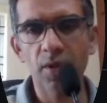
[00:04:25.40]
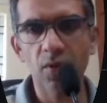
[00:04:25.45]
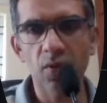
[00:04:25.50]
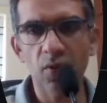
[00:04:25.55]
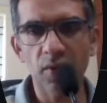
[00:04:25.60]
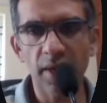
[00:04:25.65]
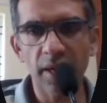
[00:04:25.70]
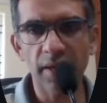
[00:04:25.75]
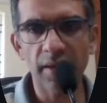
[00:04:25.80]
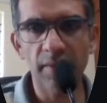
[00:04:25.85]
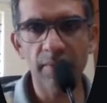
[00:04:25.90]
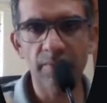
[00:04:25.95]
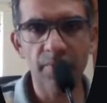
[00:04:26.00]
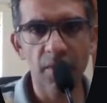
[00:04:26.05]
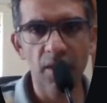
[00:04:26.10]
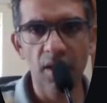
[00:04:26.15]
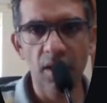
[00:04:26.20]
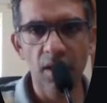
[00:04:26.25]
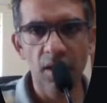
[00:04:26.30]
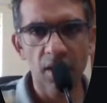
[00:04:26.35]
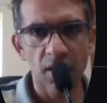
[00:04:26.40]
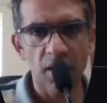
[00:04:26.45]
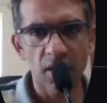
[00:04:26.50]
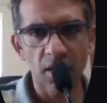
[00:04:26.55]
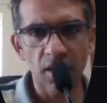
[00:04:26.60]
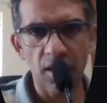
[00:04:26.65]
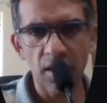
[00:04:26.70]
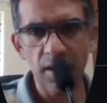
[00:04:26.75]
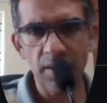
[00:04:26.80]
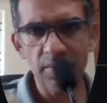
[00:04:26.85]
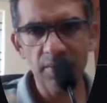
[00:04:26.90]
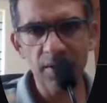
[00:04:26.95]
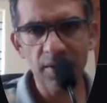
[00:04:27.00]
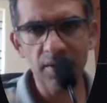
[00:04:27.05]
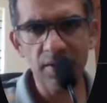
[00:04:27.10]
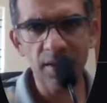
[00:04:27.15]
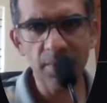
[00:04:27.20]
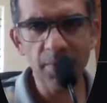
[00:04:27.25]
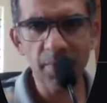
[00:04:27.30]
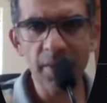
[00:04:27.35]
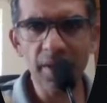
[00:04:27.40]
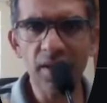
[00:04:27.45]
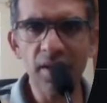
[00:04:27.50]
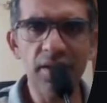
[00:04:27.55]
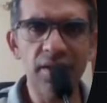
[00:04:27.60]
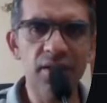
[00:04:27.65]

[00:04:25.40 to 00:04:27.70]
okay uh, the typical